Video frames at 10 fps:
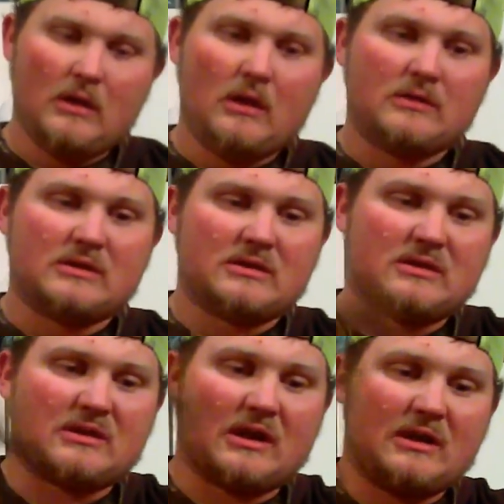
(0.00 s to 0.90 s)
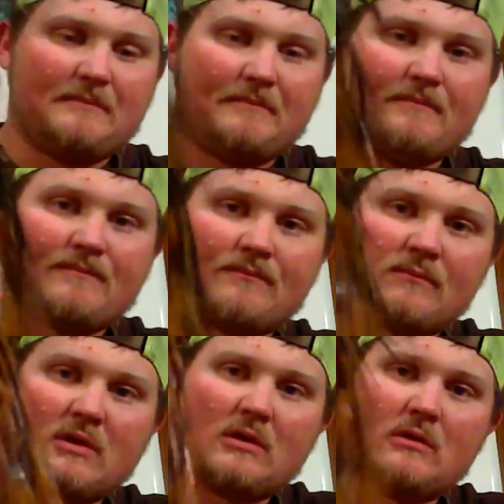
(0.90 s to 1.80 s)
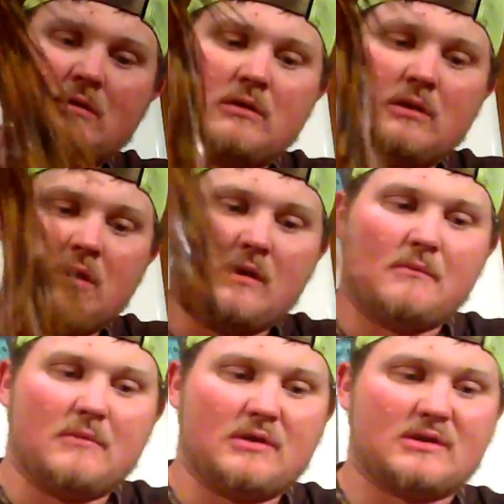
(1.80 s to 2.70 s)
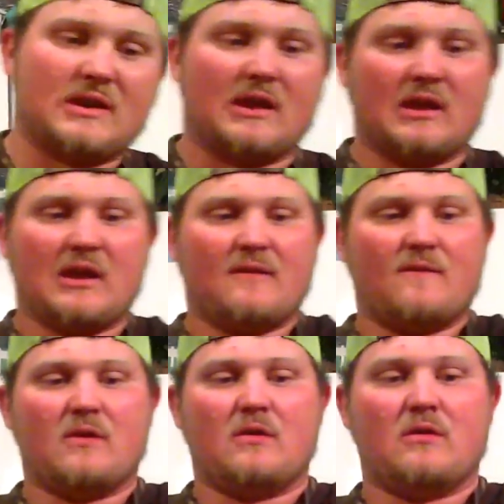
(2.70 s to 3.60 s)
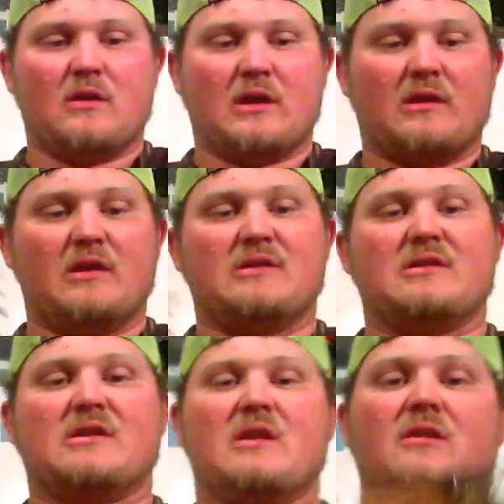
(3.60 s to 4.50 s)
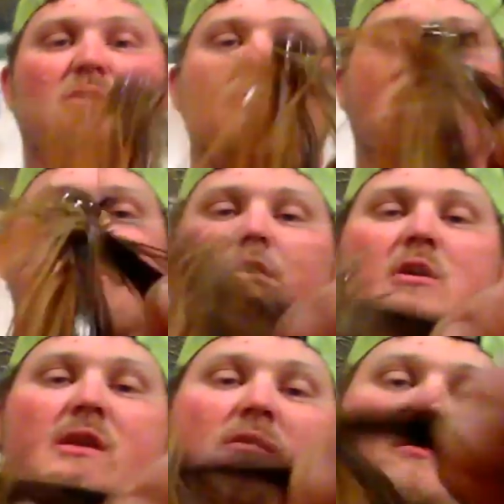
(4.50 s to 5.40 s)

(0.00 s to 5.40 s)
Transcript: This is the same, but instead of having, like this has got a little bit of green